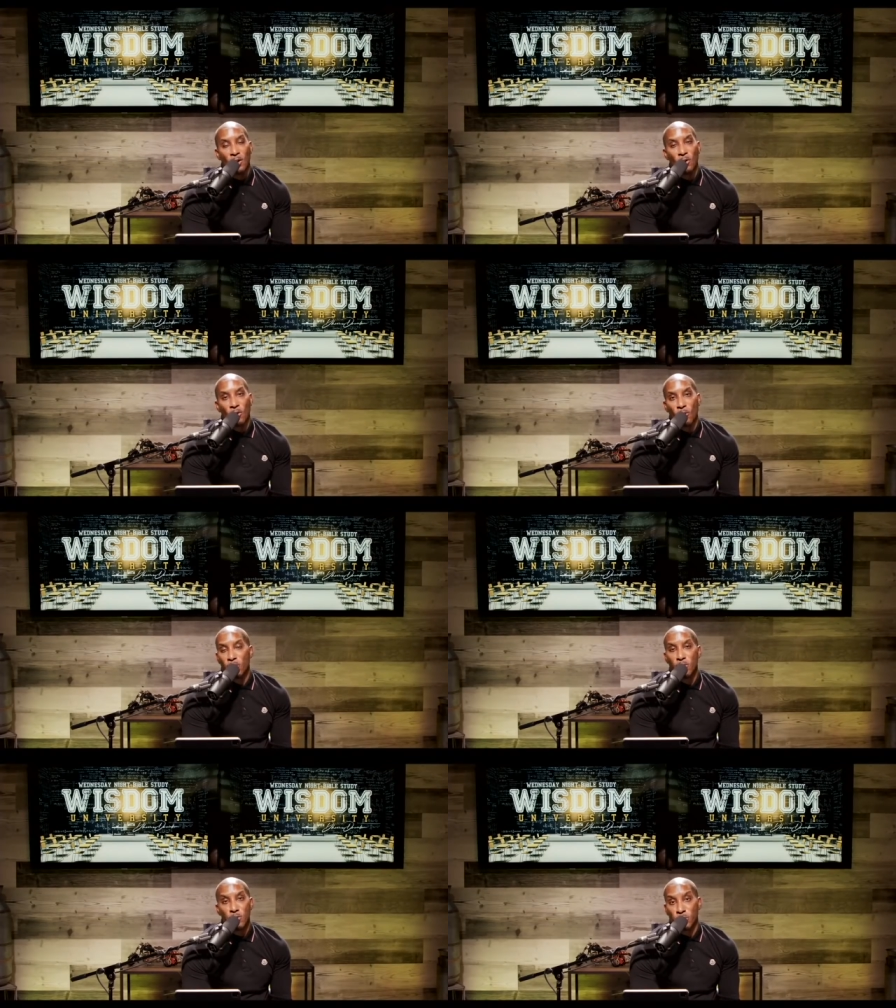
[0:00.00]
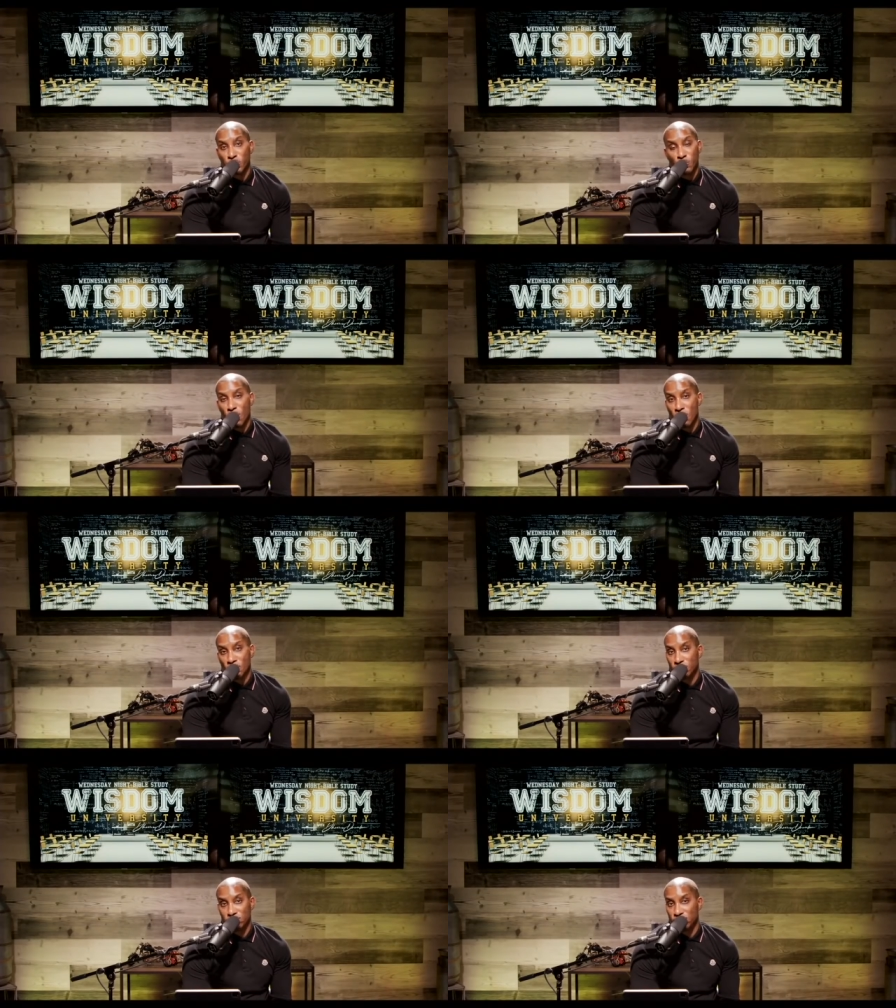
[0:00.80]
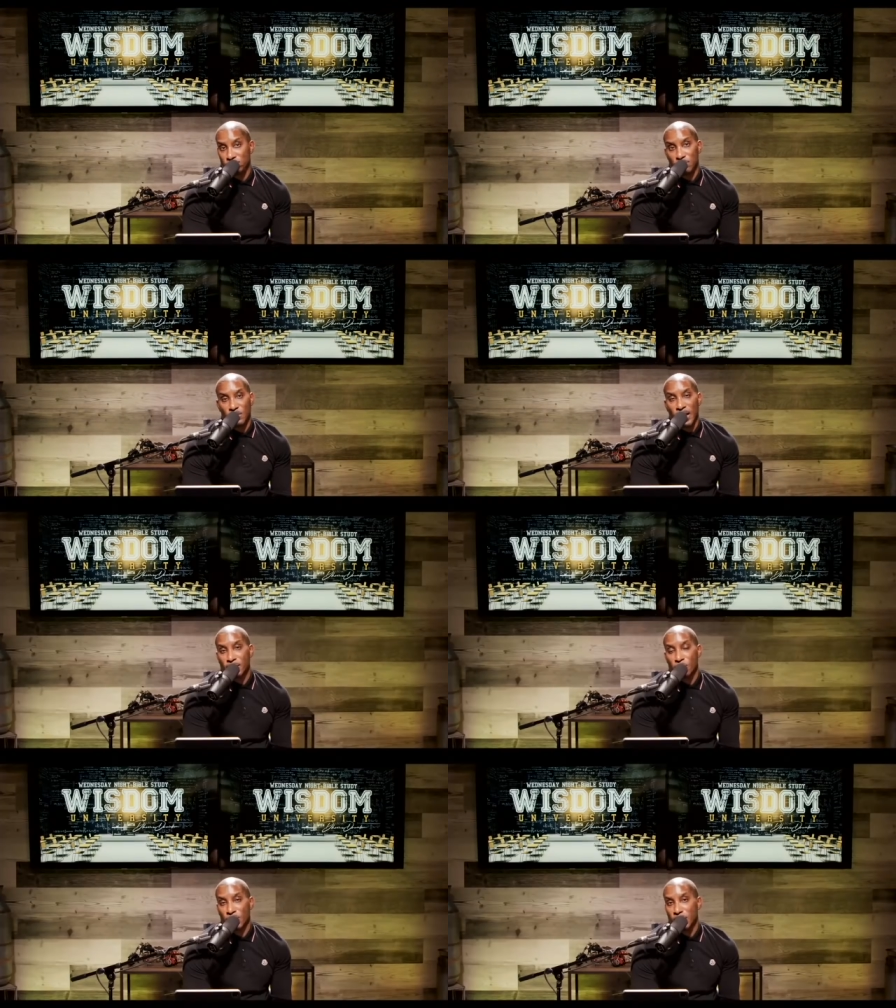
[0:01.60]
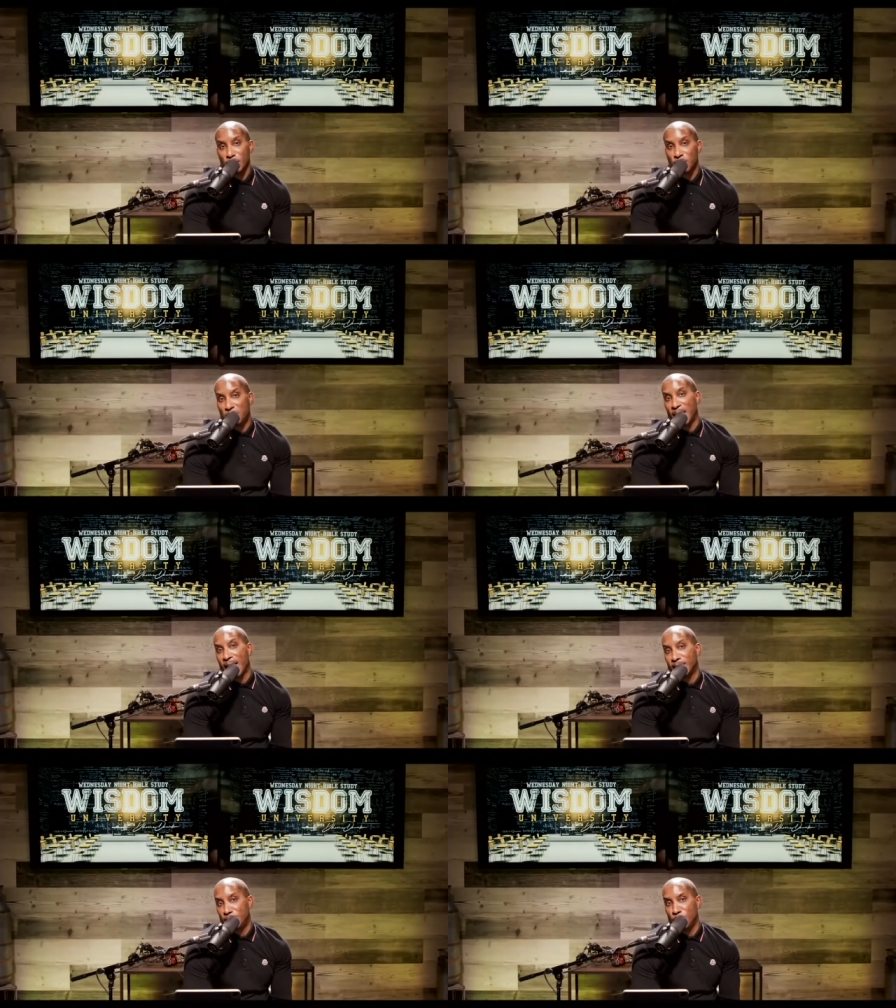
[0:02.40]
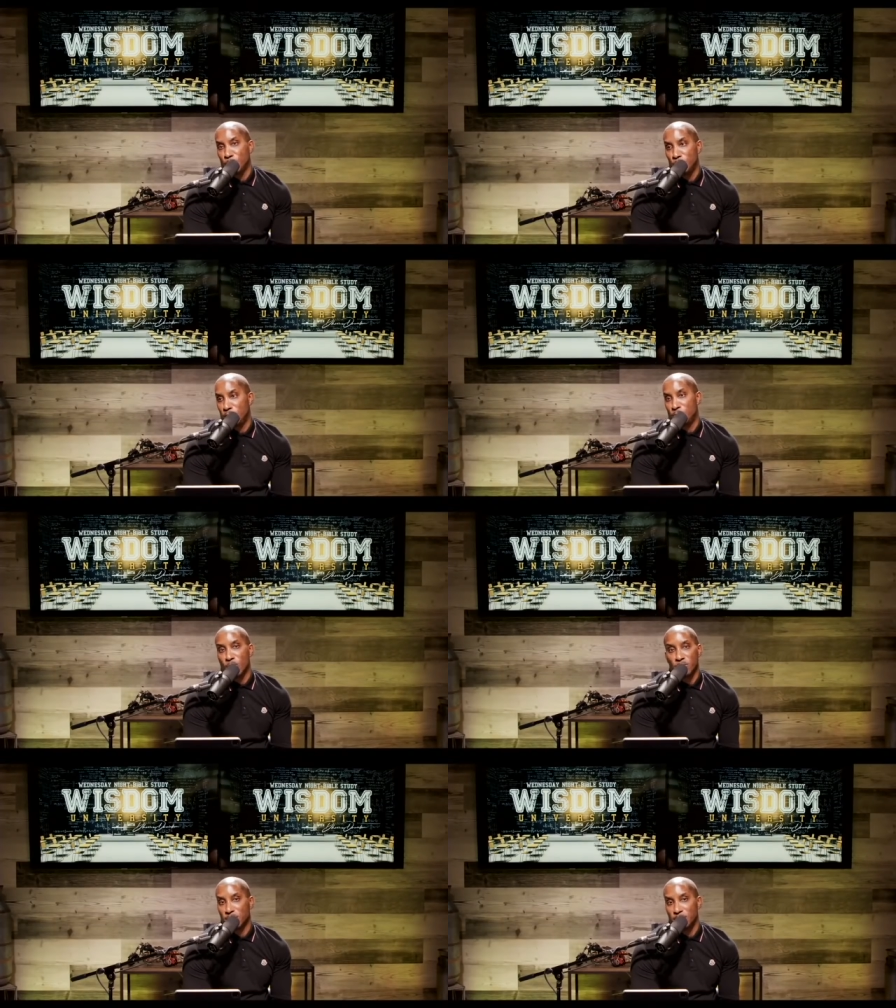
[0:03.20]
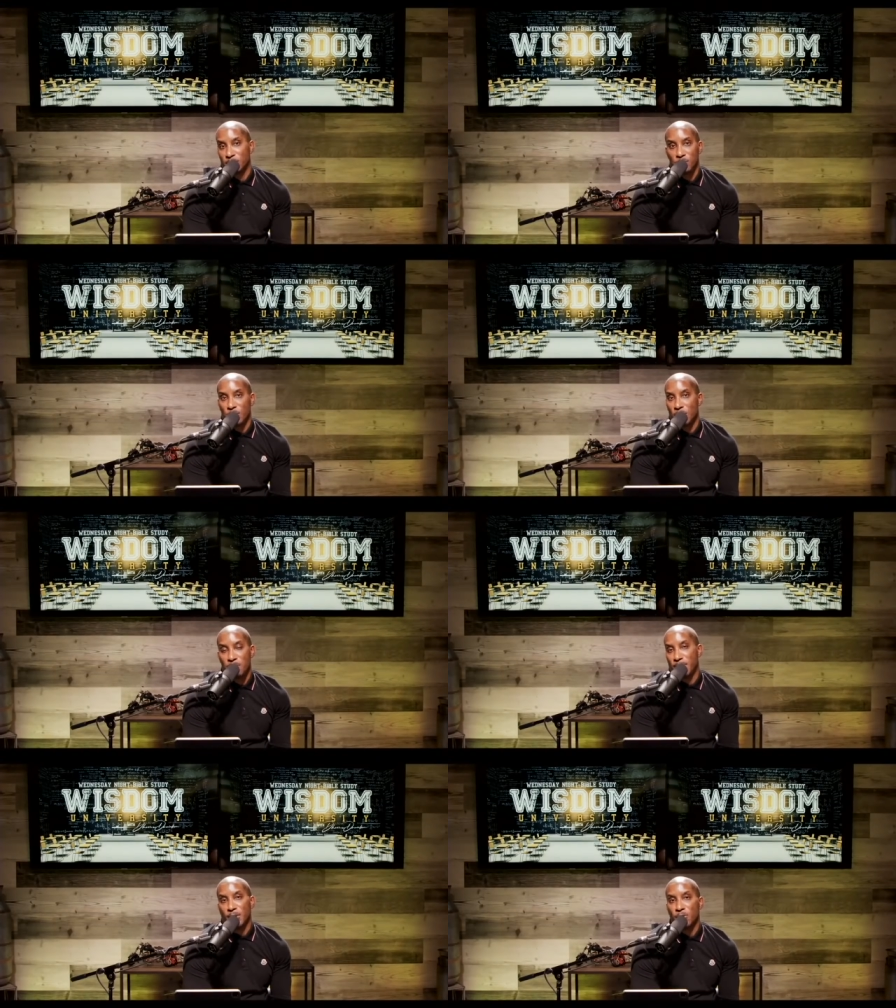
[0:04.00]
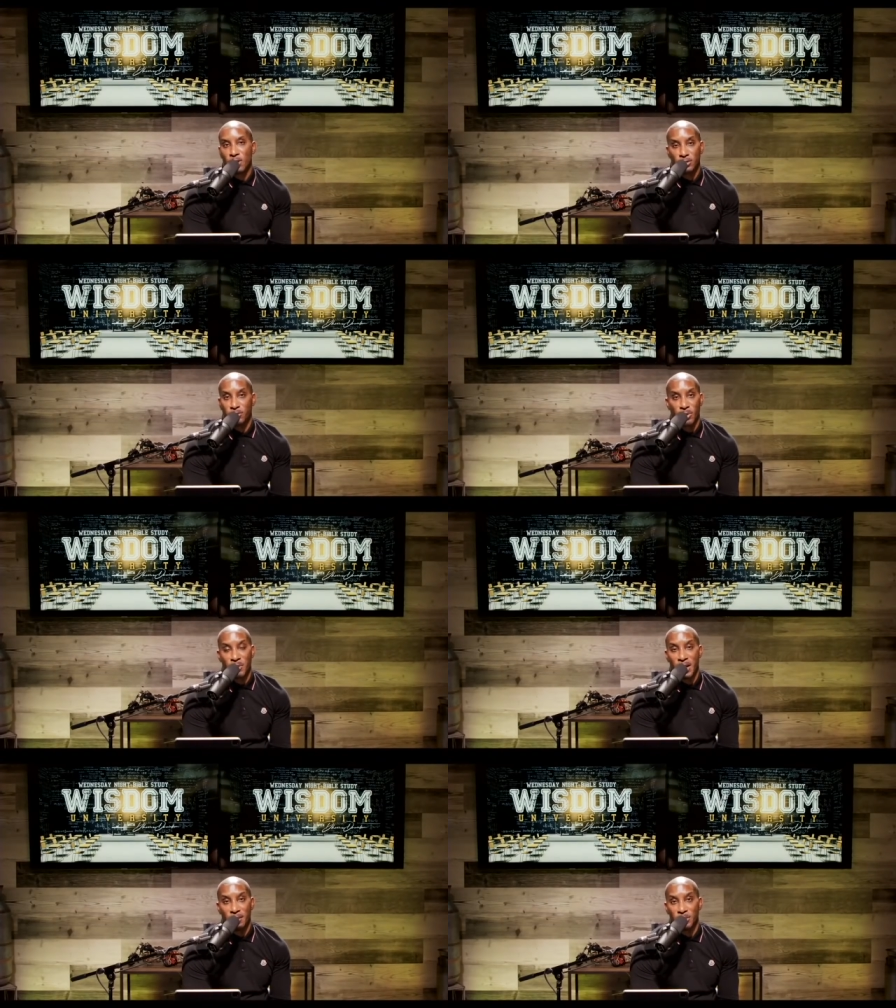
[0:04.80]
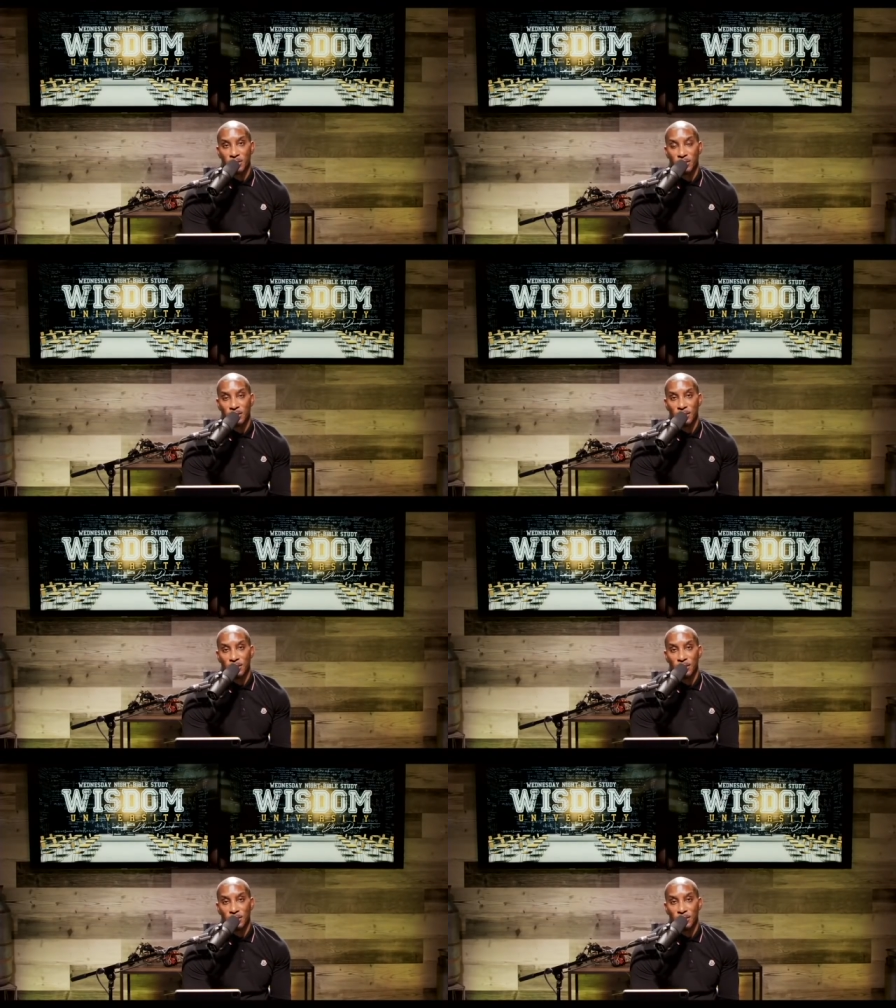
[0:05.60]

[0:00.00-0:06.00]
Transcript: Or or do you just want like some religious platitudes? You just want some, you know, biblical nursery rhymes.